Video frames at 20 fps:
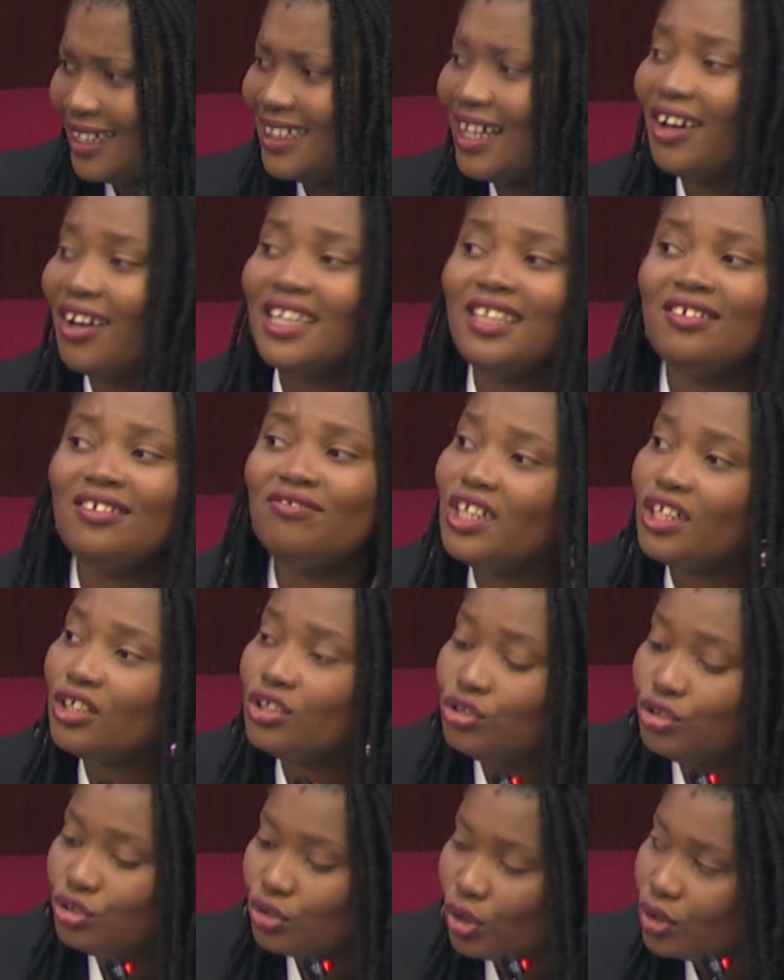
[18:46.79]
Now, if they
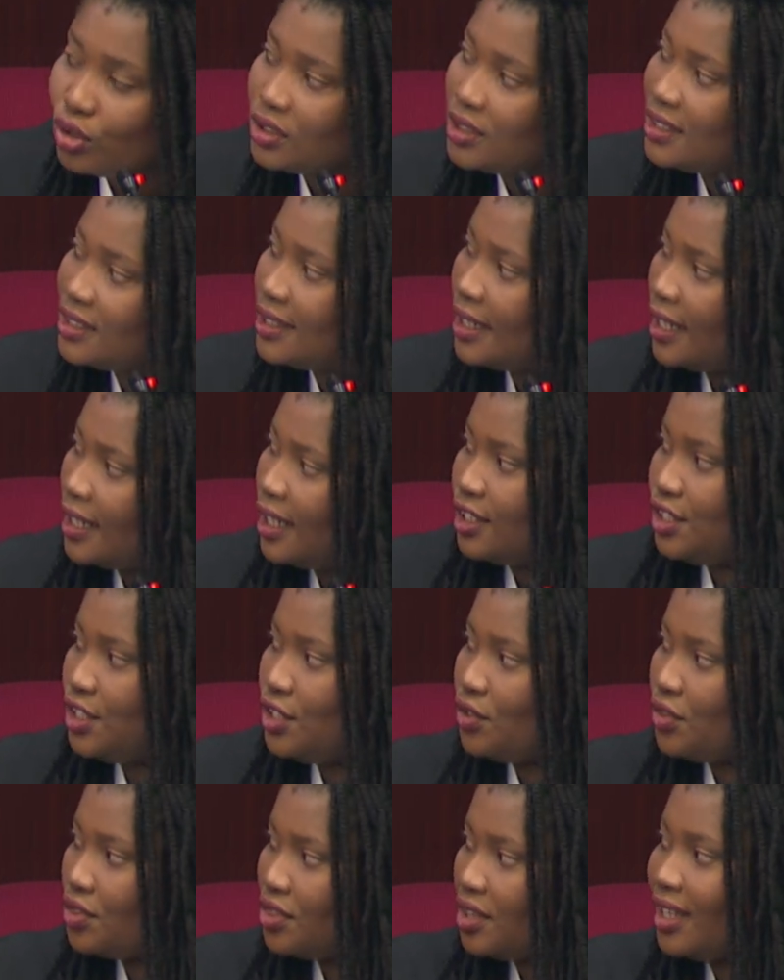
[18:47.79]
don't,
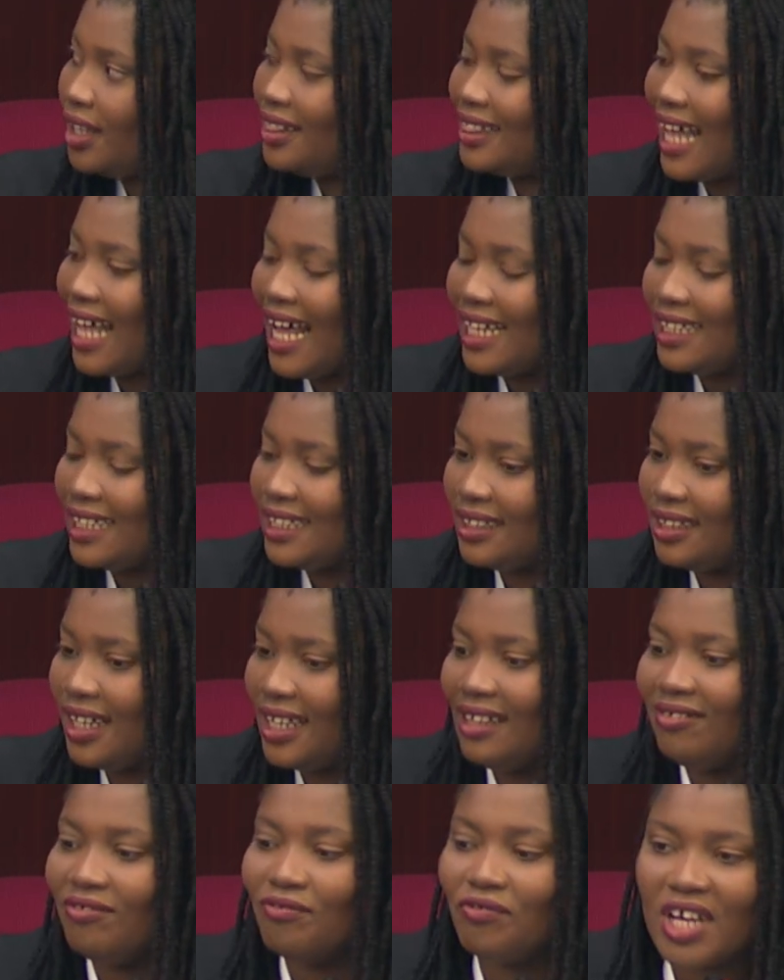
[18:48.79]
do you think that
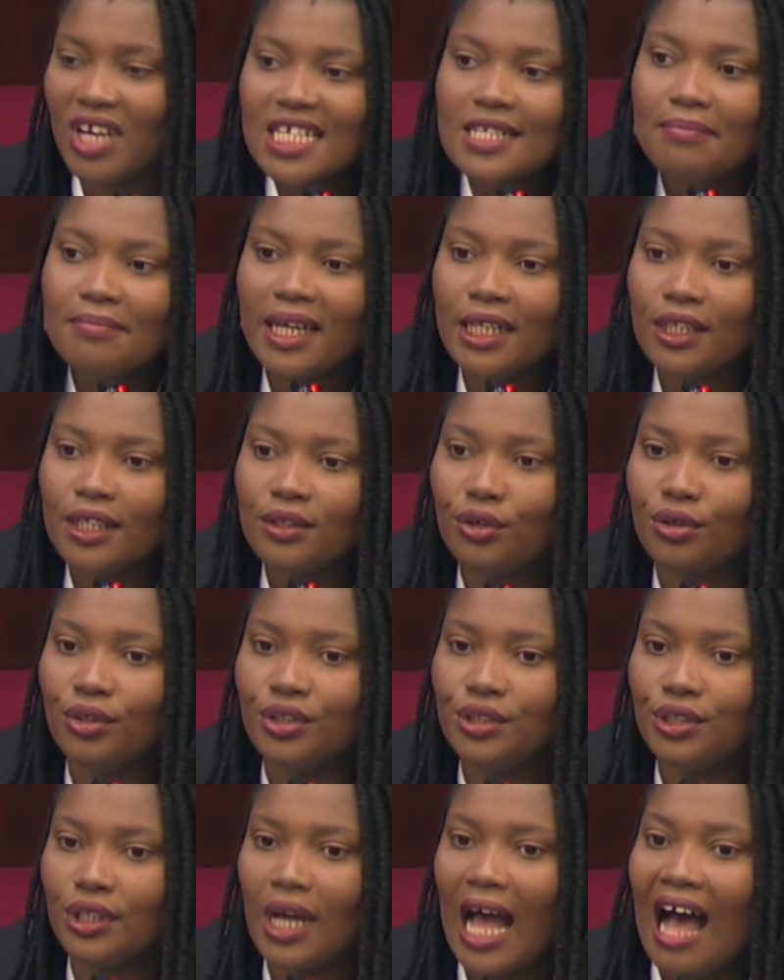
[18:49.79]
the investment
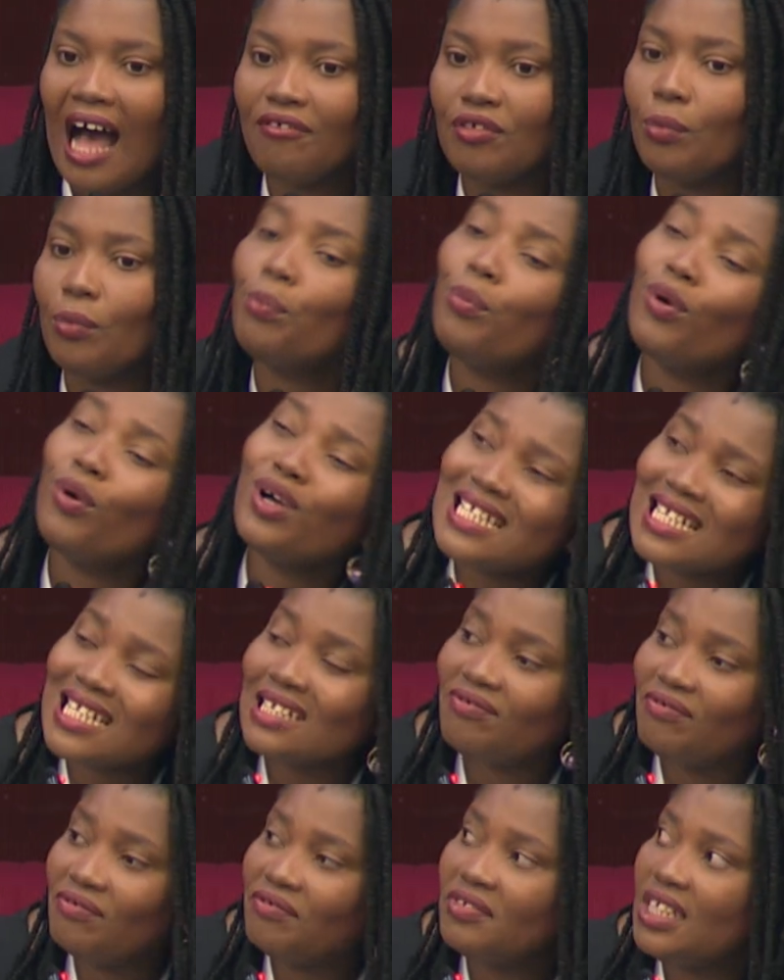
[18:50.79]
could have a positive
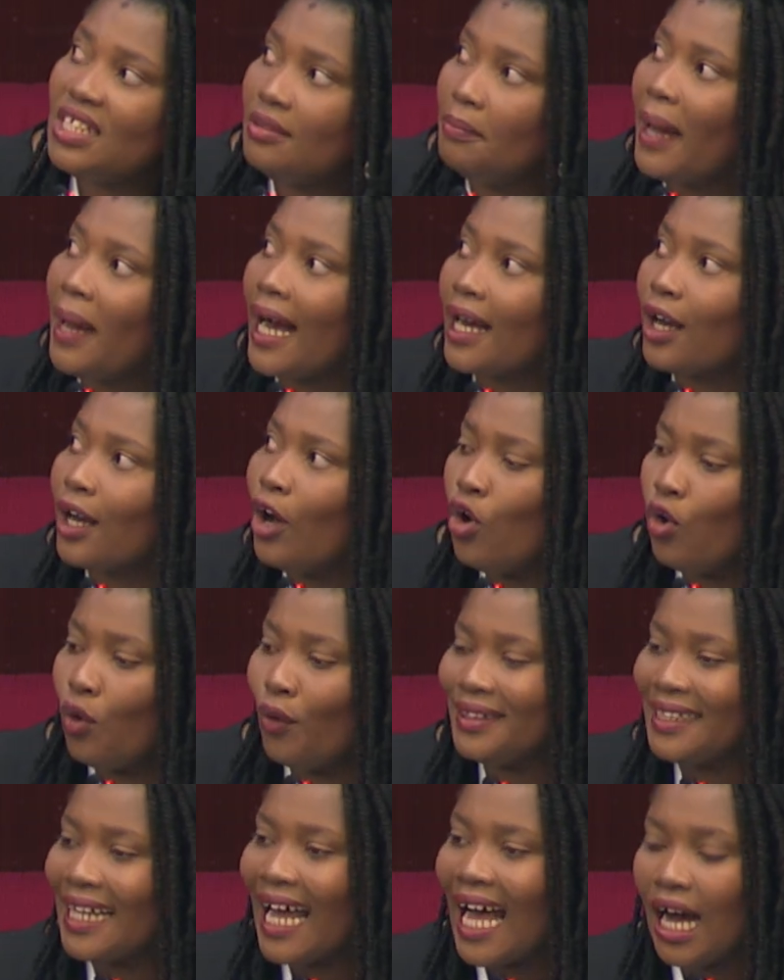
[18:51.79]
feedback
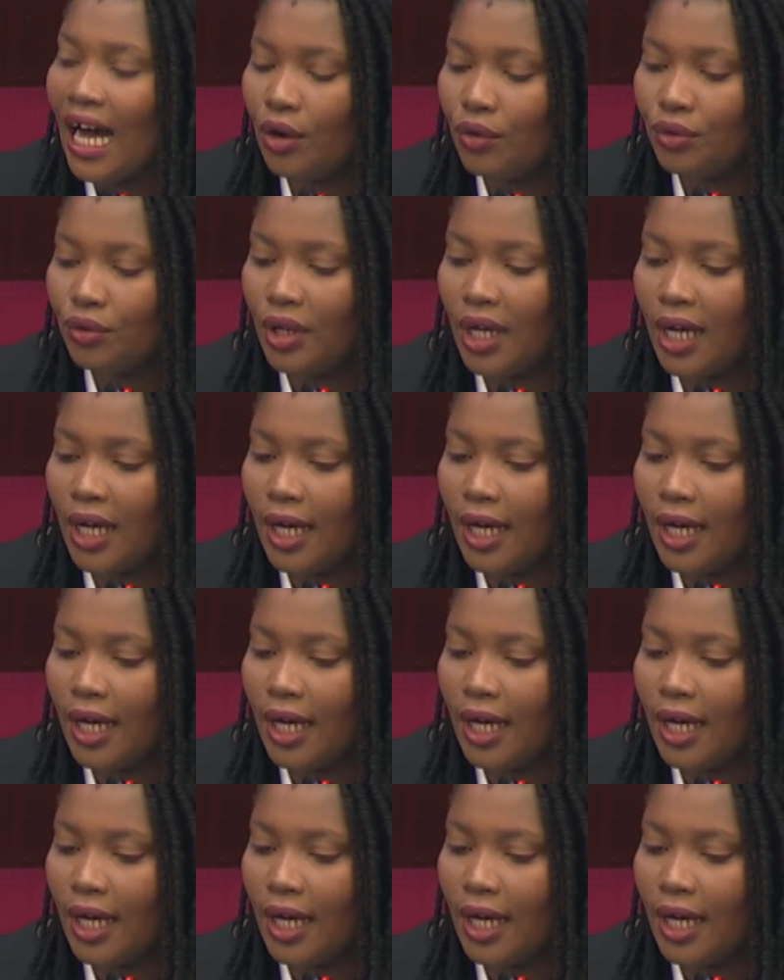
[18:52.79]
on how